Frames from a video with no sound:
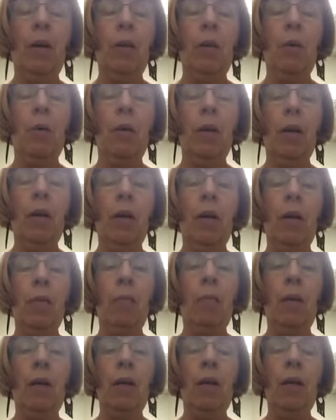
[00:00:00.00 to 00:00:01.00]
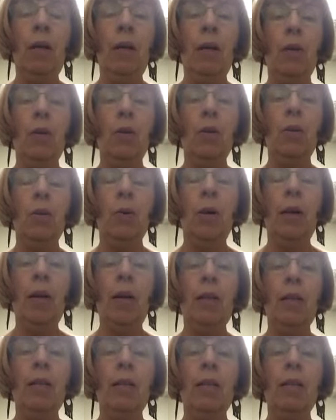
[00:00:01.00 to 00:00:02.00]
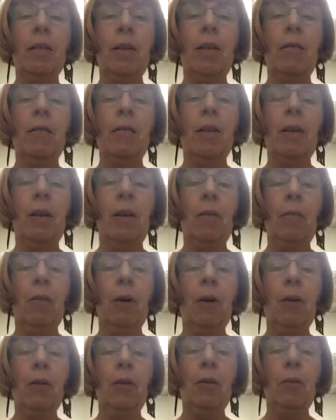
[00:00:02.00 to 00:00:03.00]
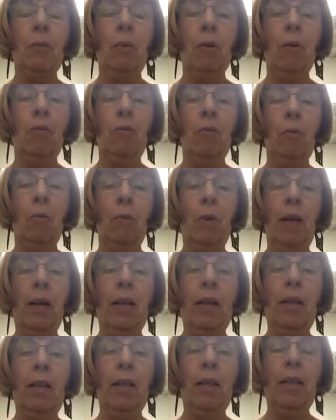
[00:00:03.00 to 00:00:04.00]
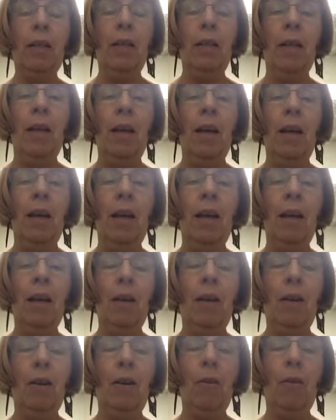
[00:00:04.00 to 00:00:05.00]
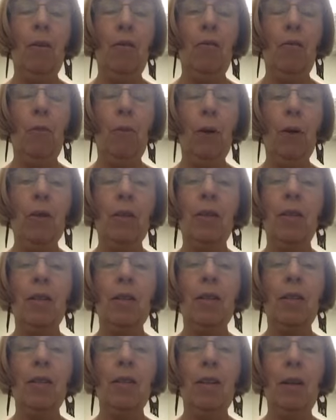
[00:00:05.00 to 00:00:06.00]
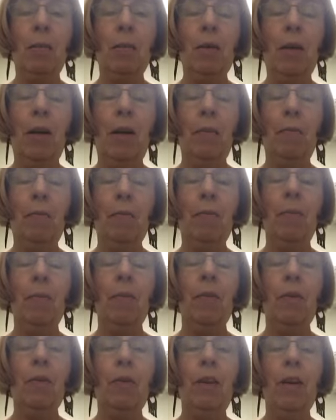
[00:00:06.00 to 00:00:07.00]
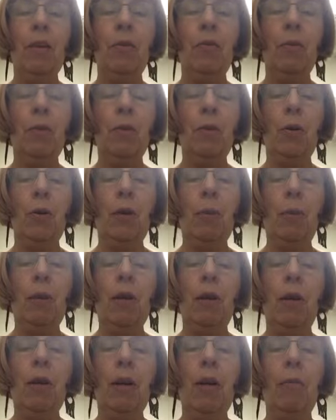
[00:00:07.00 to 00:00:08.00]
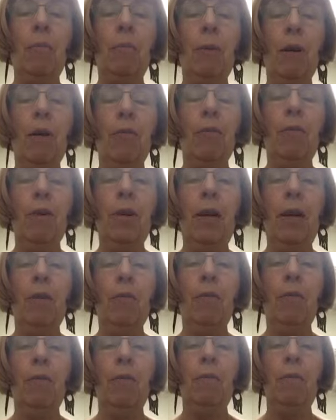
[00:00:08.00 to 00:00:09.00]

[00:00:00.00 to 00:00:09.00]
that you can be enjoying this lifetime on this beautiful planet and getting your information at the same time. Thanks for joining me, and bye for now.